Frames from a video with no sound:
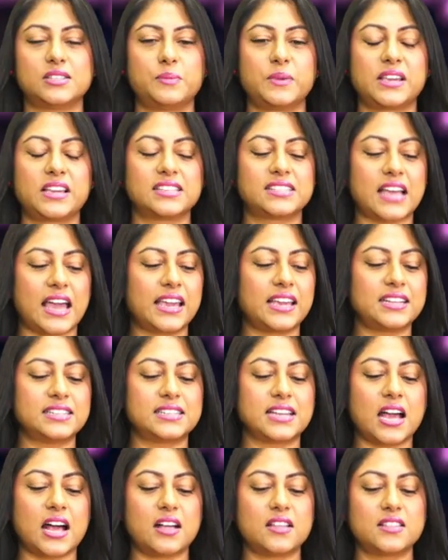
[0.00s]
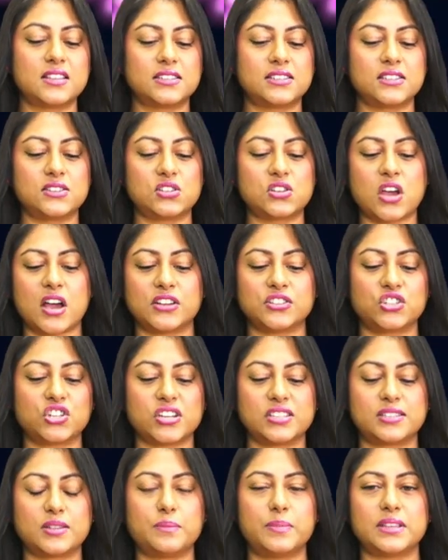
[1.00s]
Because I can tell this is not
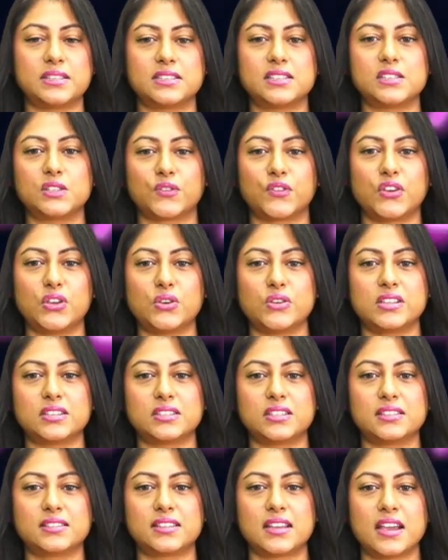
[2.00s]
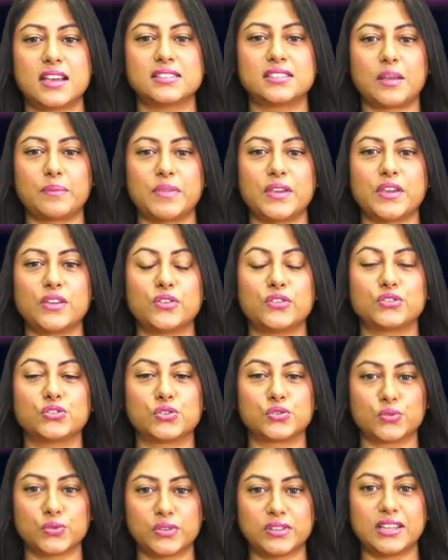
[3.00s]
just a business for you. This is something you're
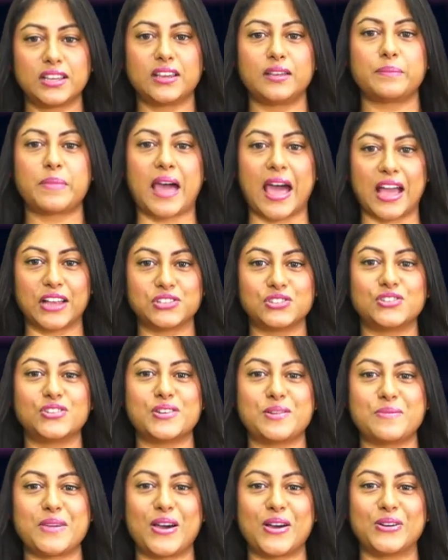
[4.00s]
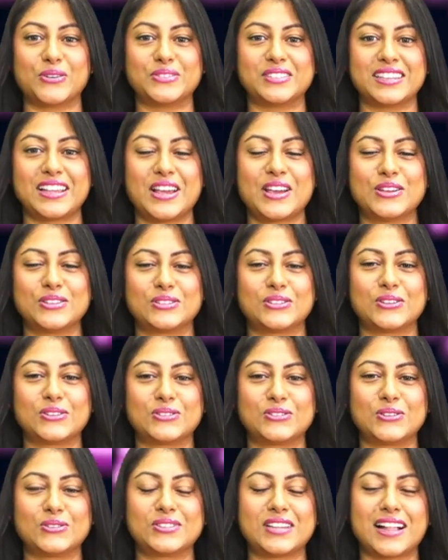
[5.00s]
truly passionate about. So,
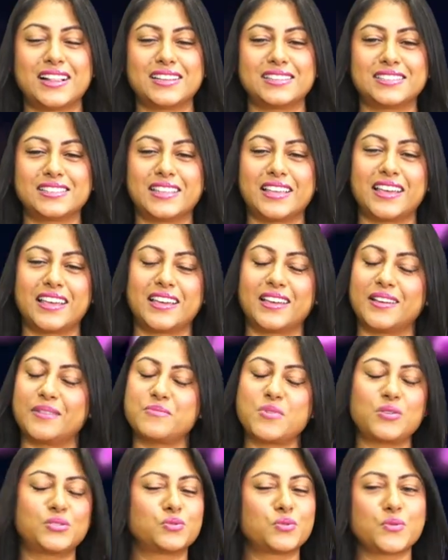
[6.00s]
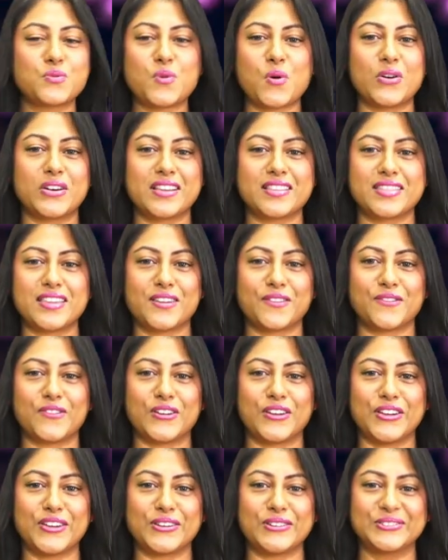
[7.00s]
so tell us the most rewarding thing for
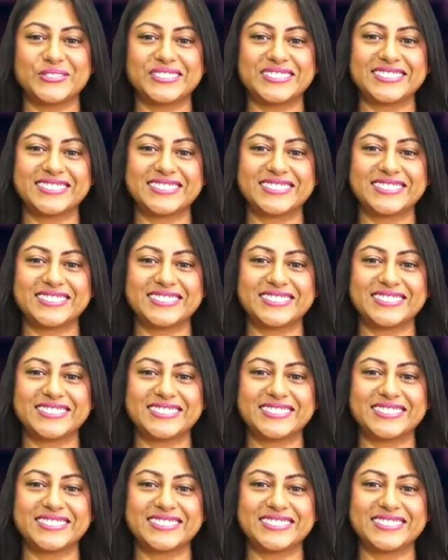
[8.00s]
you.